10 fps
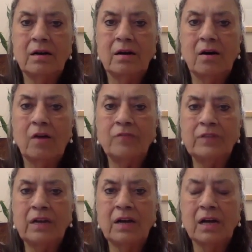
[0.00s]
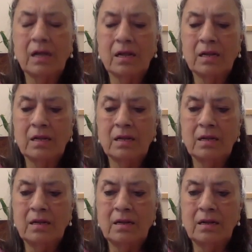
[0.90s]
of the
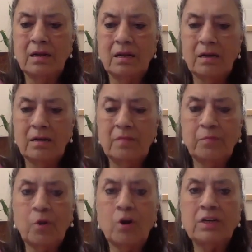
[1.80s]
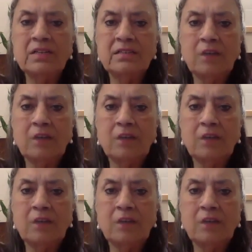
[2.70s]
importance